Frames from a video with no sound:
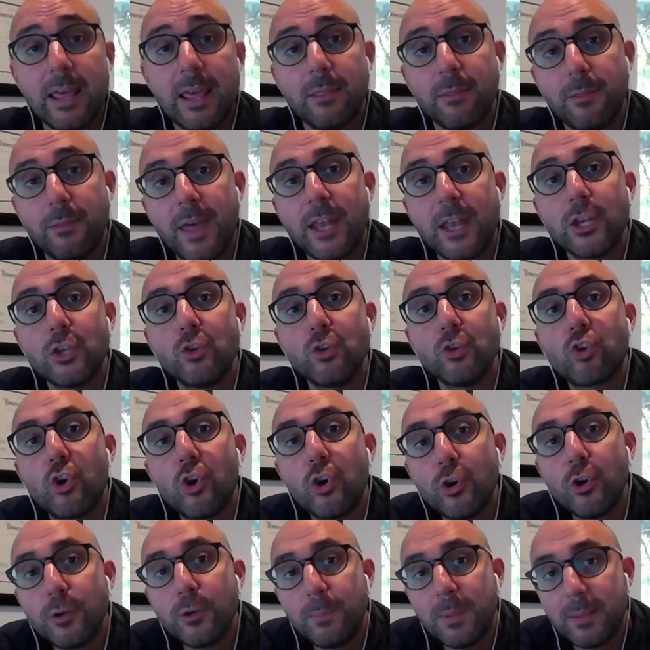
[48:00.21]
then you
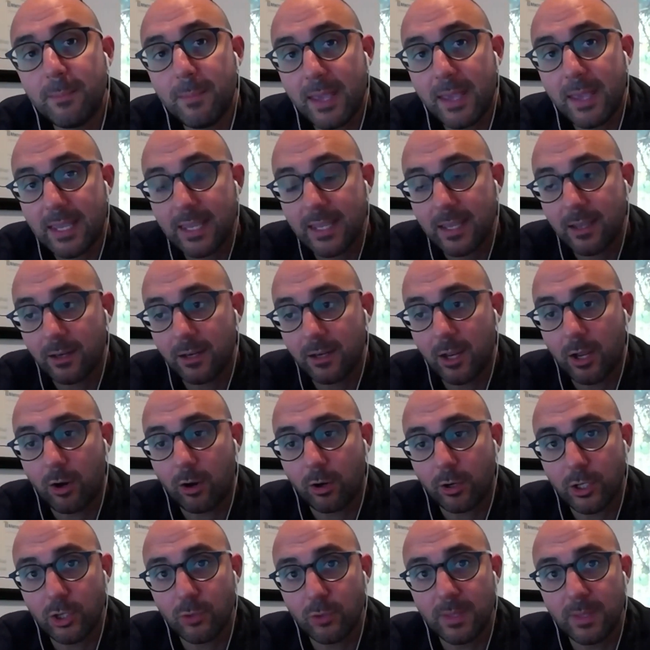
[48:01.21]
could be making an
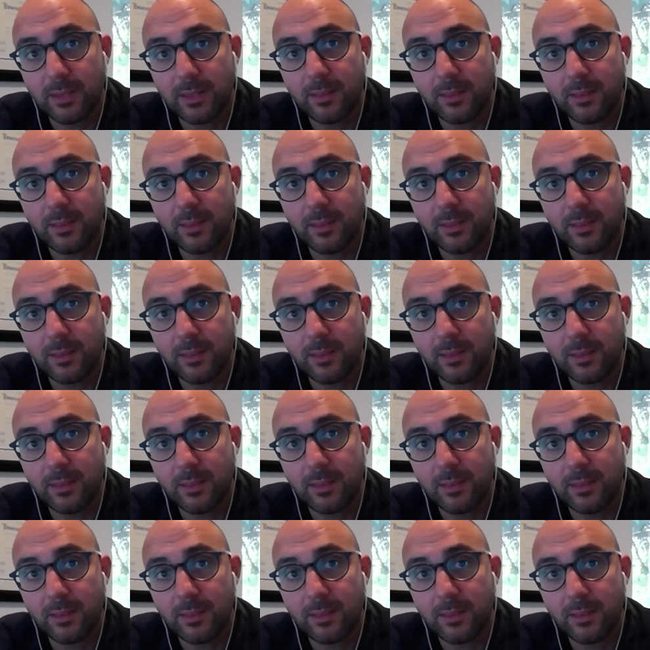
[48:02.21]
argument